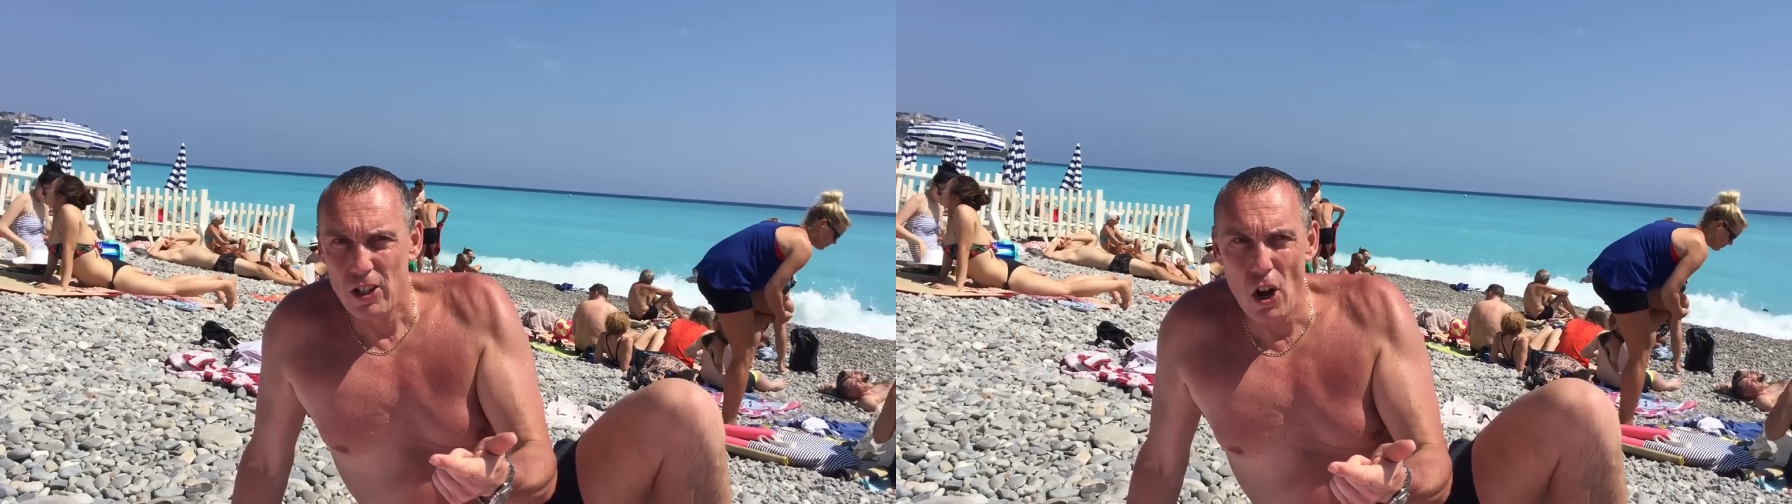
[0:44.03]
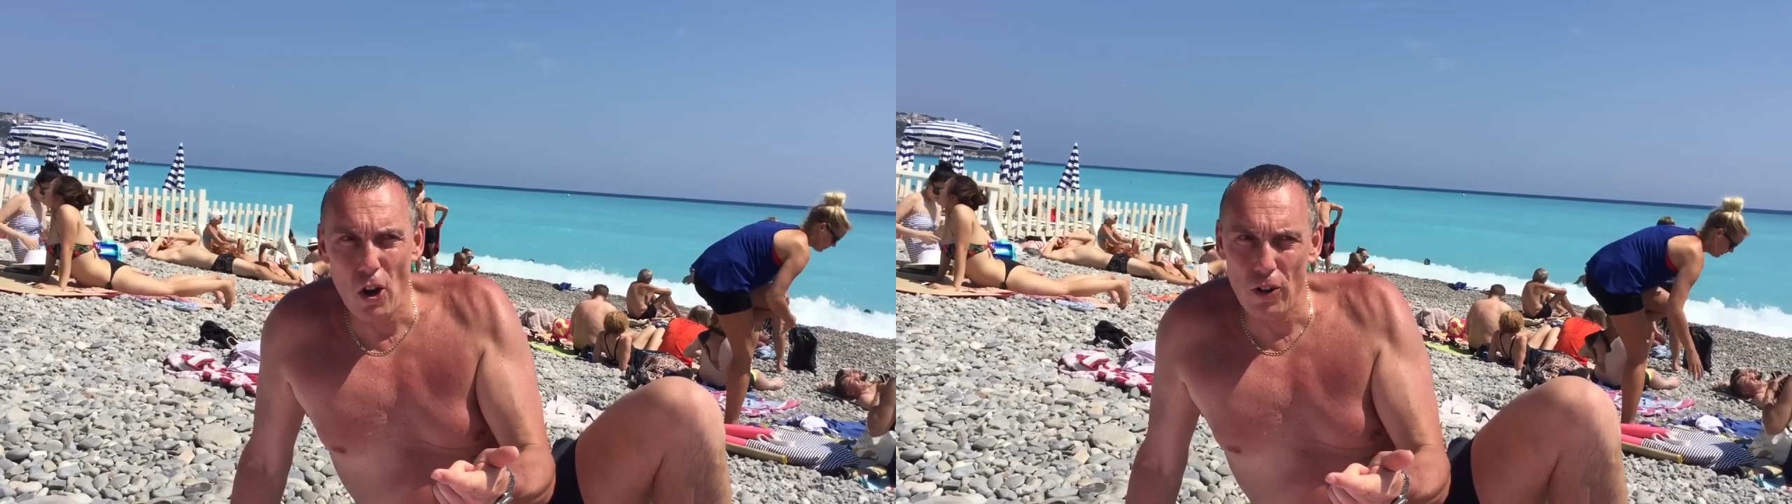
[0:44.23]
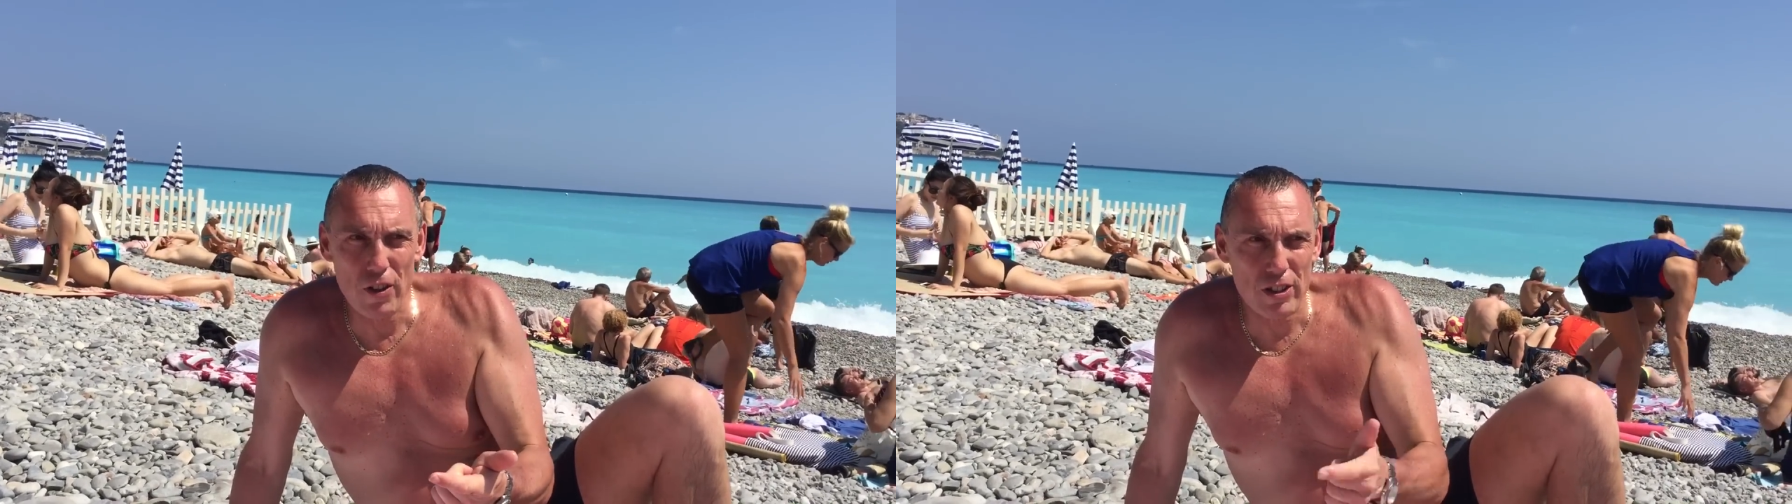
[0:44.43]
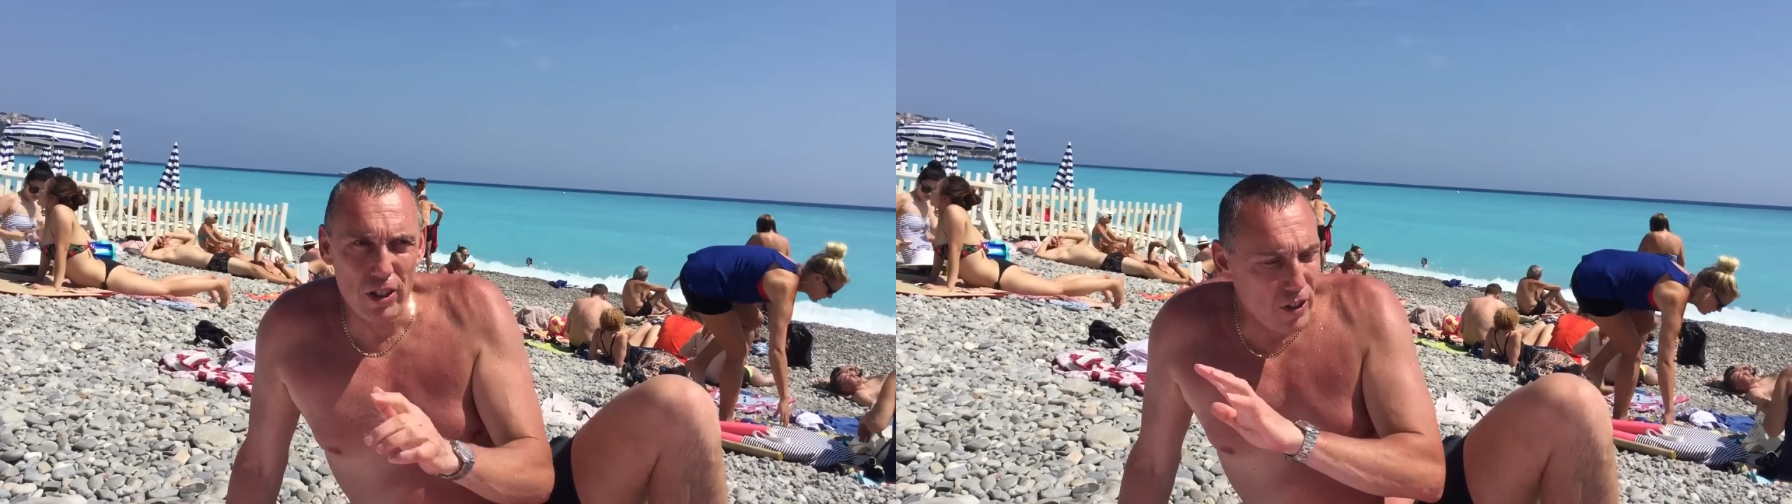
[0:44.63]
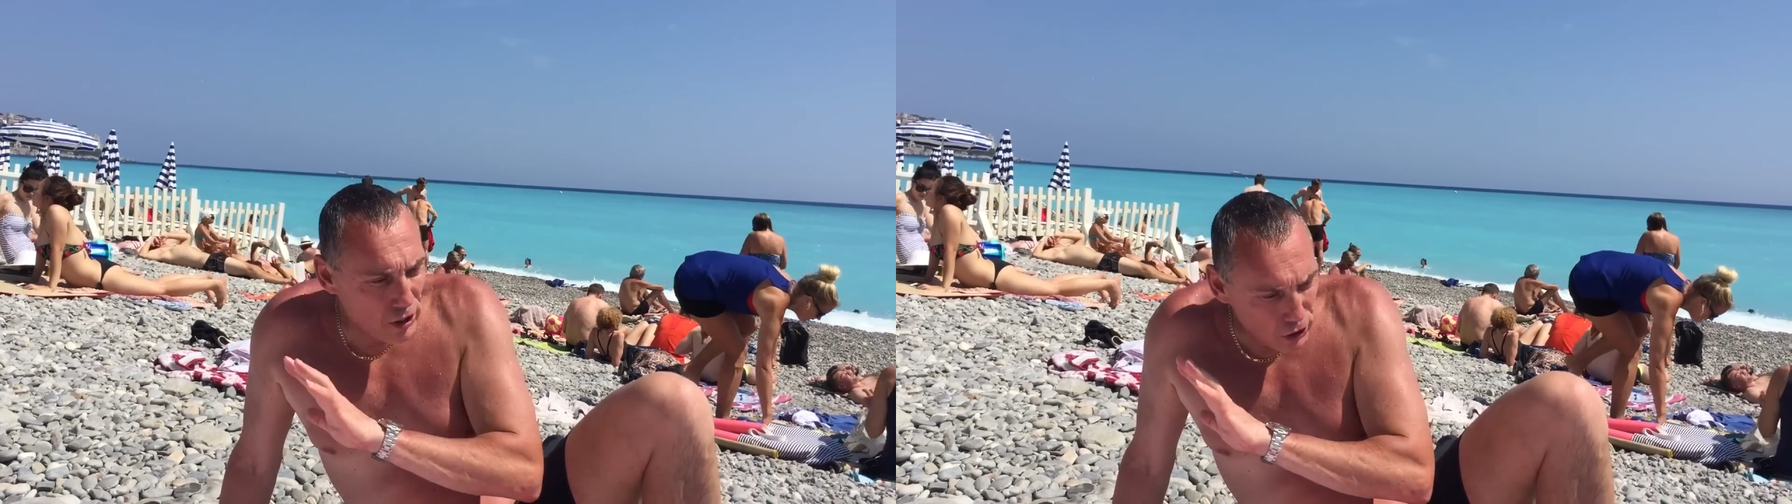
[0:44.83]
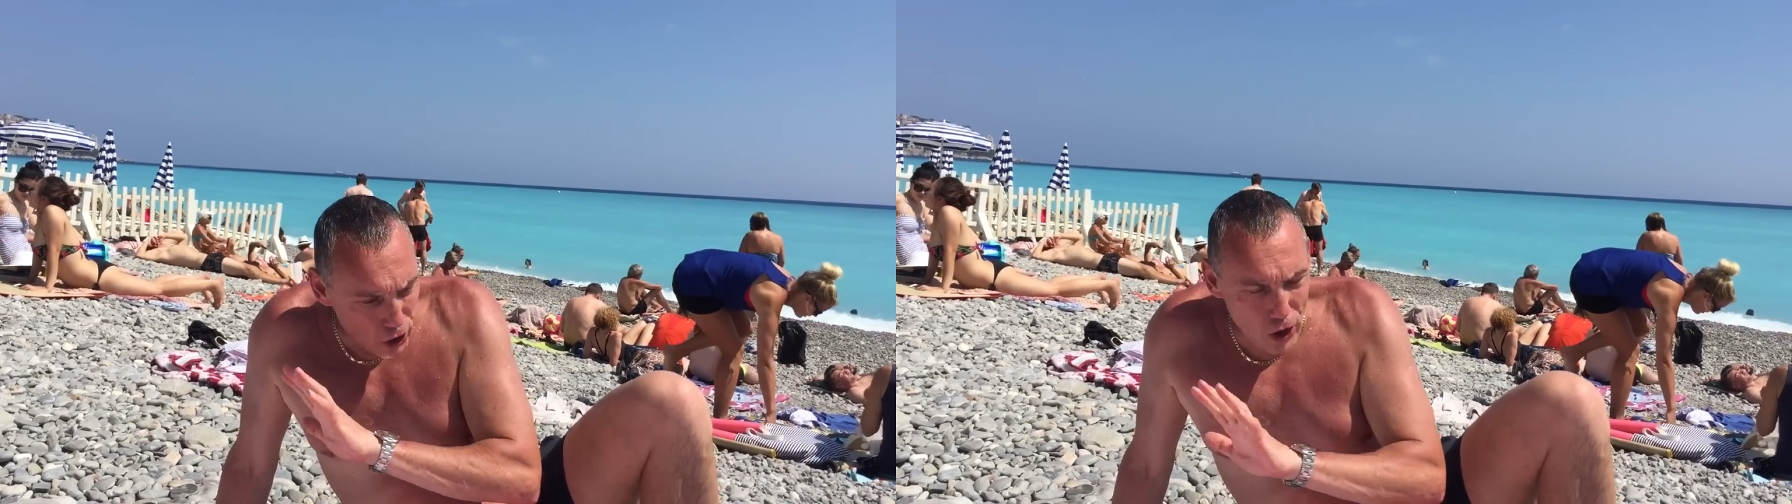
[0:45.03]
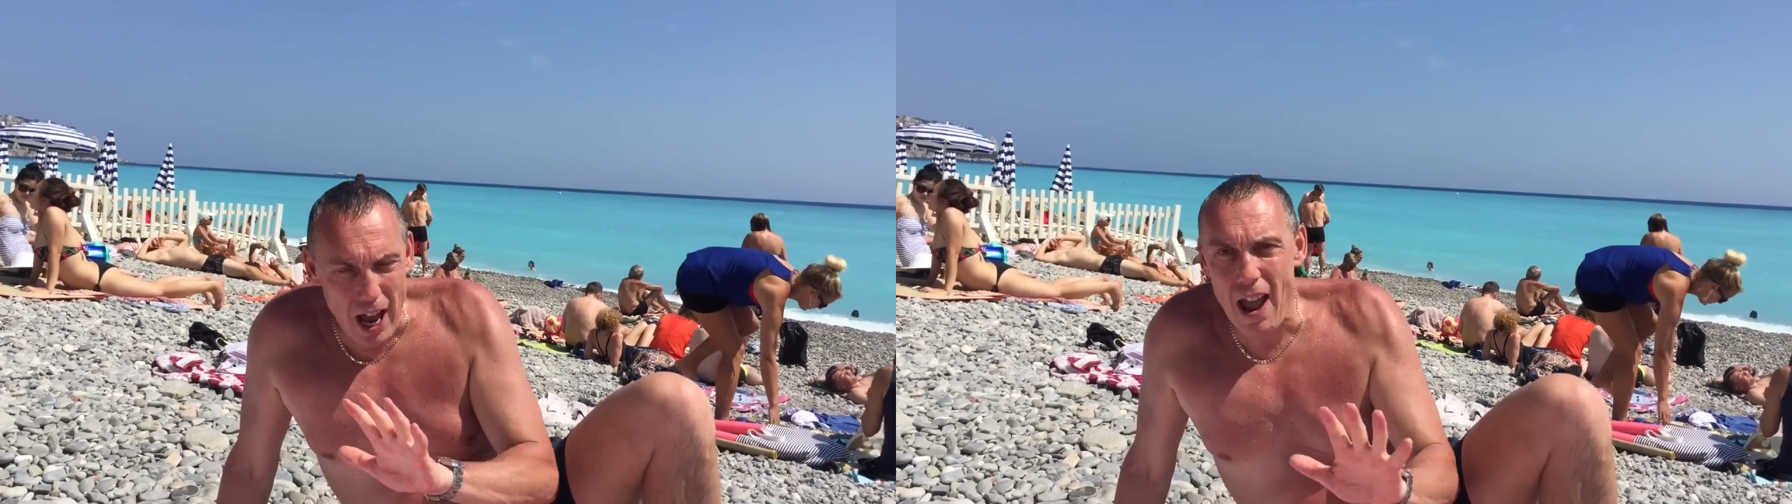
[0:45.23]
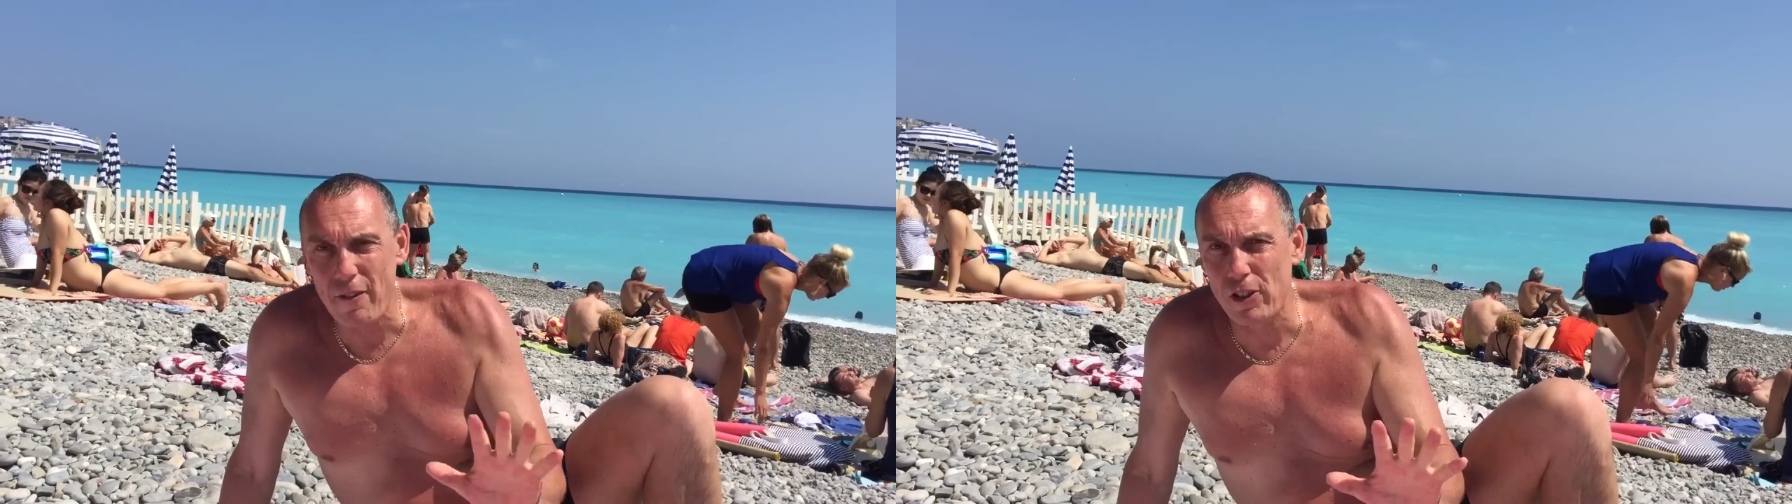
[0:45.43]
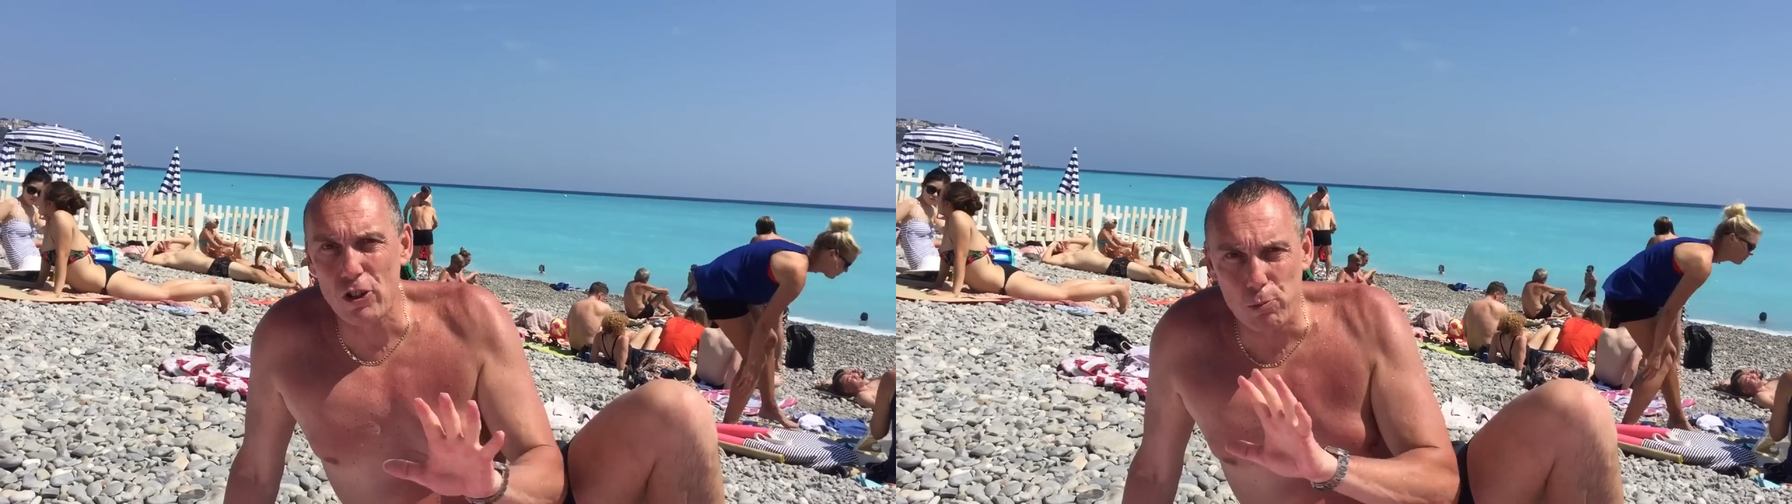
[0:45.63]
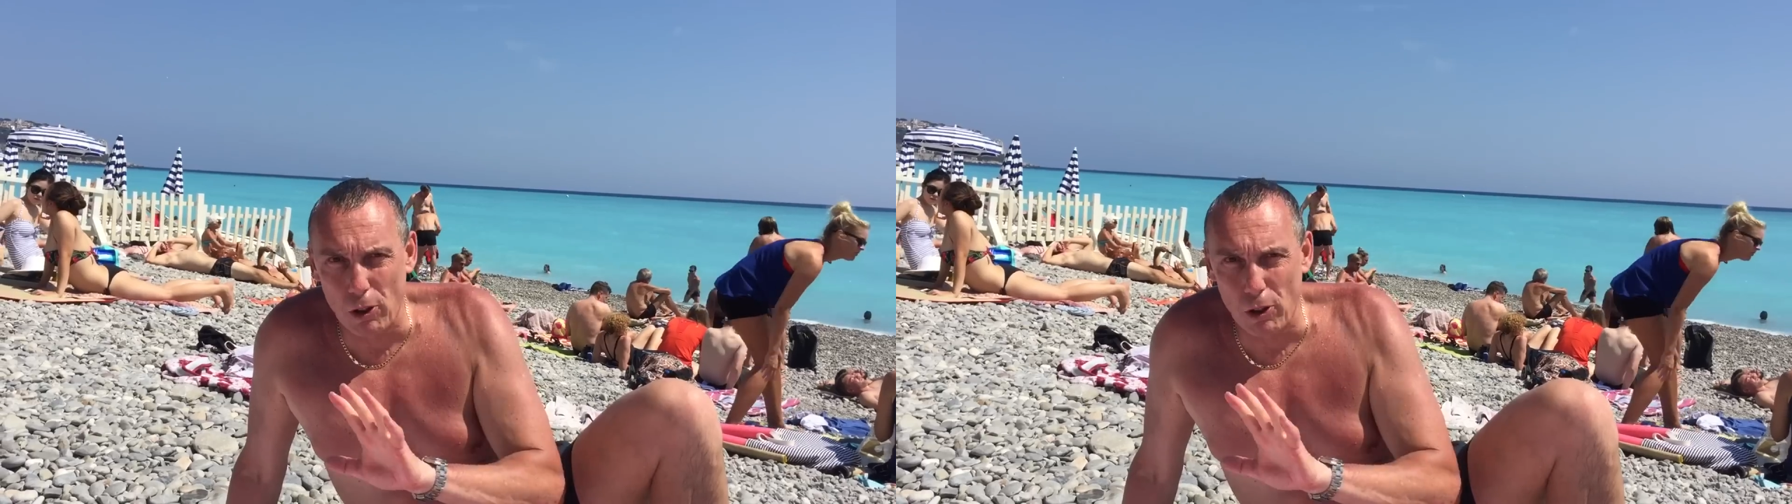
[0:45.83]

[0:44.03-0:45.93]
there's no evidence